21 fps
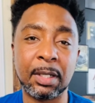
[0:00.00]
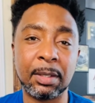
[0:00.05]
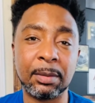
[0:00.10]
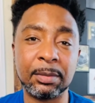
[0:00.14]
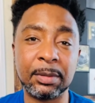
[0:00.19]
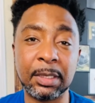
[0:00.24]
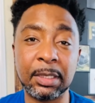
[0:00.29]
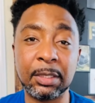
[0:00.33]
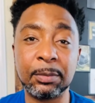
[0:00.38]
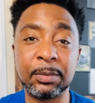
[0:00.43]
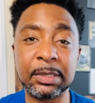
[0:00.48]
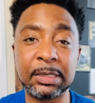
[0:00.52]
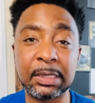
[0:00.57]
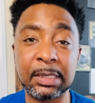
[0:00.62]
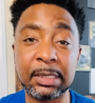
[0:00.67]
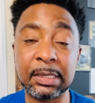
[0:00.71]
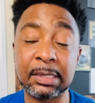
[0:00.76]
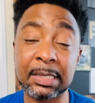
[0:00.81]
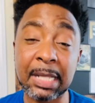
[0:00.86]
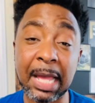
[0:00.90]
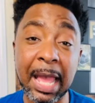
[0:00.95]
Deal
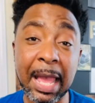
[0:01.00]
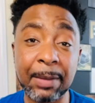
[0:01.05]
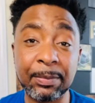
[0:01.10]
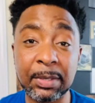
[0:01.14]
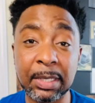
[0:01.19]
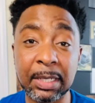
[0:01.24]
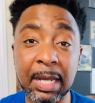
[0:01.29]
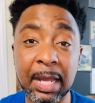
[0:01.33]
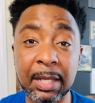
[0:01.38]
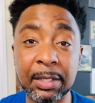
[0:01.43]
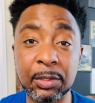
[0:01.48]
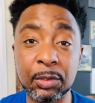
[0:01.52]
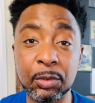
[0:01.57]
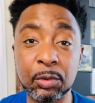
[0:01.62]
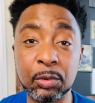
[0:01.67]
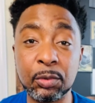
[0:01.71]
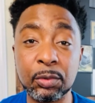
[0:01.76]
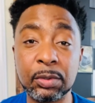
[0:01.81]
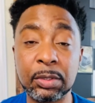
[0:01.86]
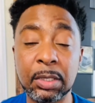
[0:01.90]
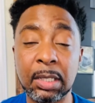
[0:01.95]
Machine is the app that I
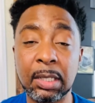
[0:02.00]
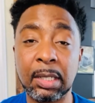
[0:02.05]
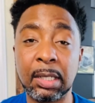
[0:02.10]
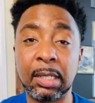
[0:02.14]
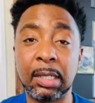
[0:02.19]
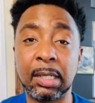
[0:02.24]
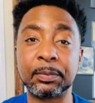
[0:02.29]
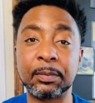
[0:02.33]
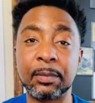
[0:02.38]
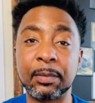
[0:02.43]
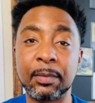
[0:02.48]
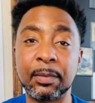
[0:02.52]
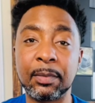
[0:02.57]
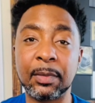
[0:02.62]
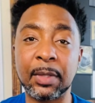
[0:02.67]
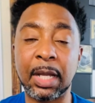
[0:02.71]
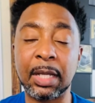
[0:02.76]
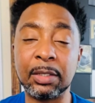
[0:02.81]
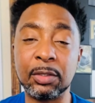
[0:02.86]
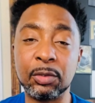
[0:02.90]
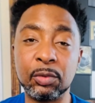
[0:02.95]
use.
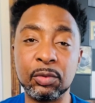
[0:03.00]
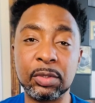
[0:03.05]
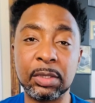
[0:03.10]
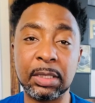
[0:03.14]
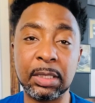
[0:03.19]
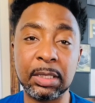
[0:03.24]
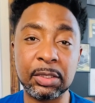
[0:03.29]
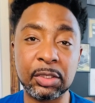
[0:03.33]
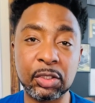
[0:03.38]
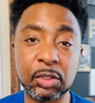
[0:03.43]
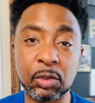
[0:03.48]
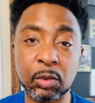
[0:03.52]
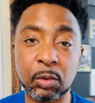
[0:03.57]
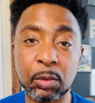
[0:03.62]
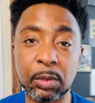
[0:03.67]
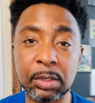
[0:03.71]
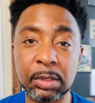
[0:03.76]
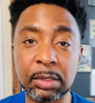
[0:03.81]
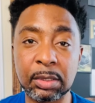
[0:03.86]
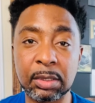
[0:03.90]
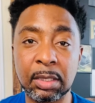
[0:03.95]
I use List
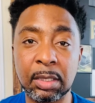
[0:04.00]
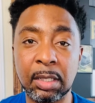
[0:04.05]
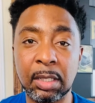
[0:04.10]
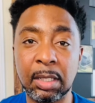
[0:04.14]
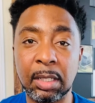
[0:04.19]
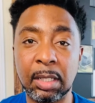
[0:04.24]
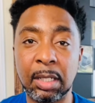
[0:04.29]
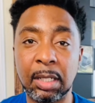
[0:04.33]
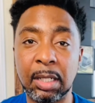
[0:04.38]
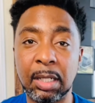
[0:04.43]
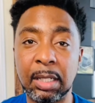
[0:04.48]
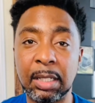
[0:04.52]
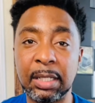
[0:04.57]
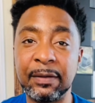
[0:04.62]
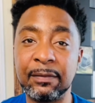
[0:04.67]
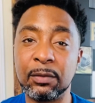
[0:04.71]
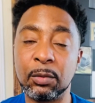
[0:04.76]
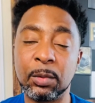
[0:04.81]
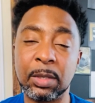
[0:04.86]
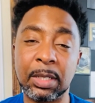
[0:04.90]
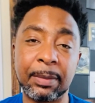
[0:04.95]
Source.
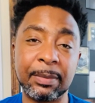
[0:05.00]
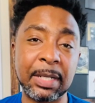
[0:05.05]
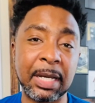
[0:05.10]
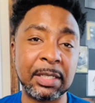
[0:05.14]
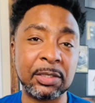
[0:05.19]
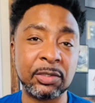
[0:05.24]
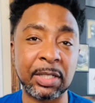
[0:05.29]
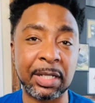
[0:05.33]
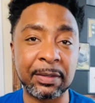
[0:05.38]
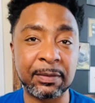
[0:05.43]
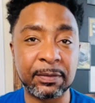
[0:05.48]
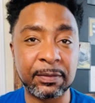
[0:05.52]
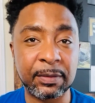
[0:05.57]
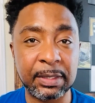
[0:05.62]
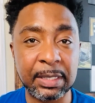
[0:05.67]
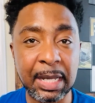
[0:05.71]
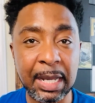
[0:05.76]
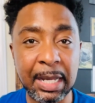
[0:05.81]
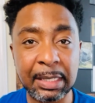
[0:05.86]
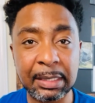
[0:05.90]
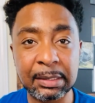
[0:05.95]
Even when I'm not driving for
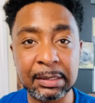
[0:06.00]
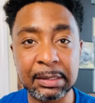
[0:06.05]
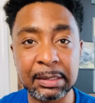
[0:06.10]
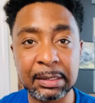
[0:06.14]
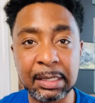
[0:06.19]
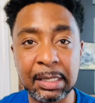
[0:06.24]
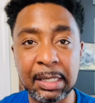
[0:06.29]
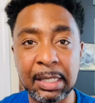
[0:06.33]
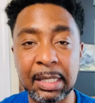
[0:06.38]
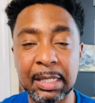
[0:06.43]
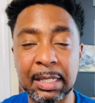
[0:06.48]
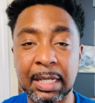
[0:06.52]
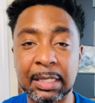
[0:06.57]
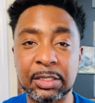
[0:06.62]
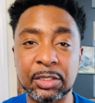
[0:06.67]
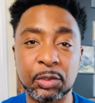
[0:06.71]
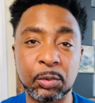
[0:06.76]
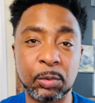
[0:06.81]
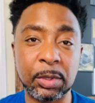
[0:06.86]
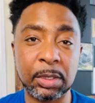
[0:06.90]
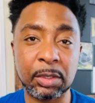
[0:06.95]
dollars and I
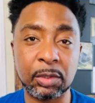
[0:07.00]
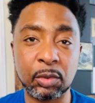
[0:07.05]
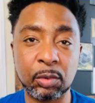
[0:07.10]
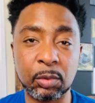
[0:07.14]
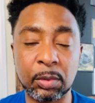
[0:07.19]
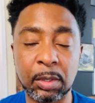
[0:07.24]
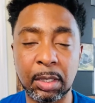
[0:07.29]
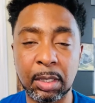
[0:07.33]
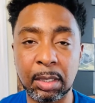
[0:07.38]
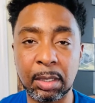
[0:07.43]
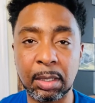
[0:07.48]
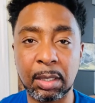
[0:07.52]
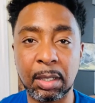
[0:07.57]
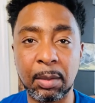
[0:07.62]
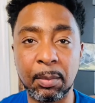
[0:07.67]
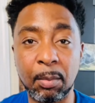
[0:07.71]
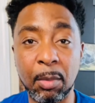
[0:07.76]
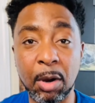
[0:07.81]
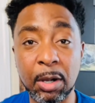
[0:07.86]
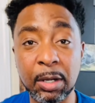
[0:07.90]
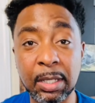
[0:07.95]
just want to do a
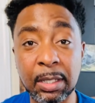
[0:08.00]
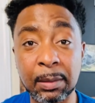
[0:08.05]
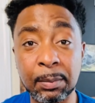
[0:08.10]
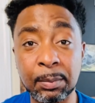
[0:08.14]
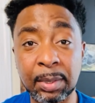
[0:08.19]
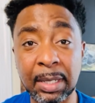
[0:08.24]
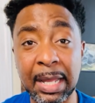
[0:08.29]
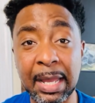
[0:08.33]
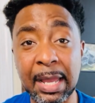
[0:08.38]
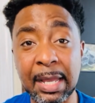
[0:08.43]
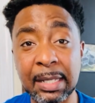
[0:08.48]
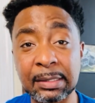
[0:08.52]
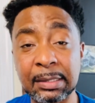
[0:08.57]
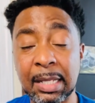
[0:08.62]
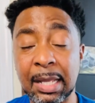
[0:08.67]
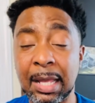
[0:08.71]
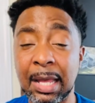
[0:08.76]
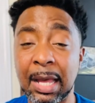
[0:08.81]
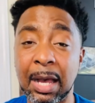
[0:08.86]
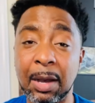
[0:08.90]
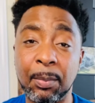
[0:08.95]
market blast,
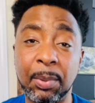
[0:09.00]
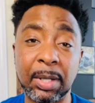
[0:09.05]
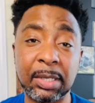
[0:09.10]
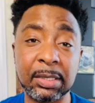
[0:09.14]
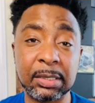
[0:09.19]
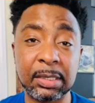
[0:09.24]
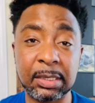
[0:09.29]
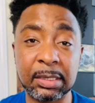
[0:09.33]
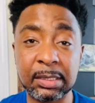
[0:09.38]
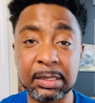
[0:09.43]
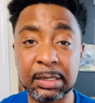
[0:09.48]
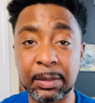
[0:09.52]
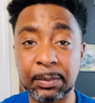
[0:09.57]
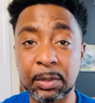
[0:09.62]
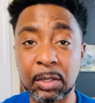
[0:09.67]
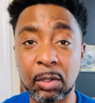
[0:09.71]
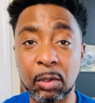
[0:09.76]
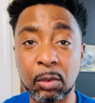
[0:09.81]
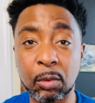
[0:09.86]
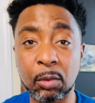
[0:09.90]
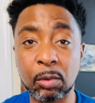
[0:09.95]
I'll punch in a zip
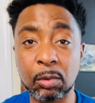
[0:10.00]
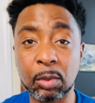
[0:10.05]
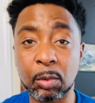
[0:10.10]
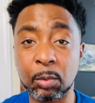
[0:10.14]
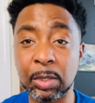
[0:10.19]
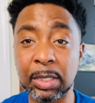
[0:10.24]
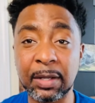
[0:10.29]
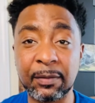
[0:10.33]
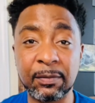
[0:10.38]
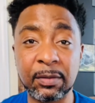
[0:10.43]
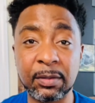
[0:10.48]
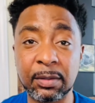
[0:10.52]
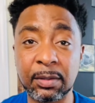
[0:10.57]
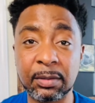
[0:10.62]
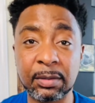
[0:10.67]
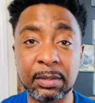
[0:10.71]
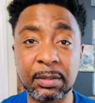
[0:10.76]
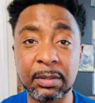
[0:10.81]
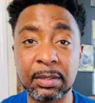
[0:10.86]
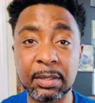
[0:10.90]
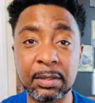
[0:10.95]
code or
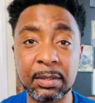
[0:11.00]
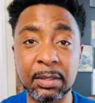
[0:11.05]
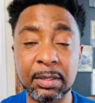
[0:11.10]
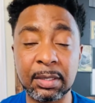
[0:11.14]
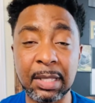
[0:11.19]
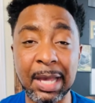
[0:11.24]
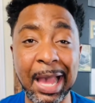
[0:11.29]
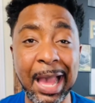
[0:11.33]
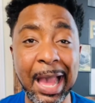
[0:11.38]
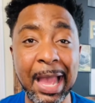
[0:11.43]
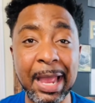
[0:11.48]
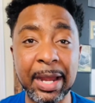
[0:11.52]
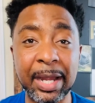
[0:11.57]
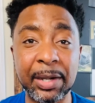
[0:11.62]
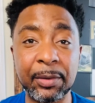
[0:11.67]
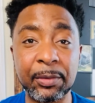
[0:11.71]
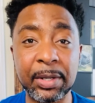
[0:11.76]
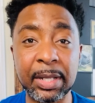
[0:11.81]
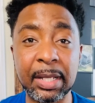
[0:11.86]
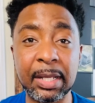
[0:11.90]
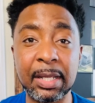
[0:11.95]
whatever the hot
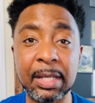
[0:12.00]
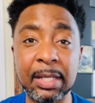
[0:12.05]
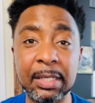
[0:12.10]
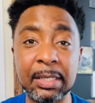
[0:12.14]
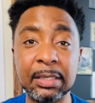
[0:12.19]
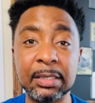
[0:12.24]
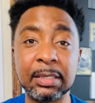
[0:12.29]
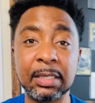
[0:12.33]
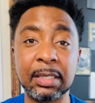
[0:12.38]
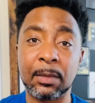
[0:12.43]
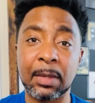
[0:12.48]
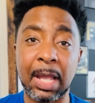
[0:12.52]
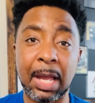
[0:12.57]
area is.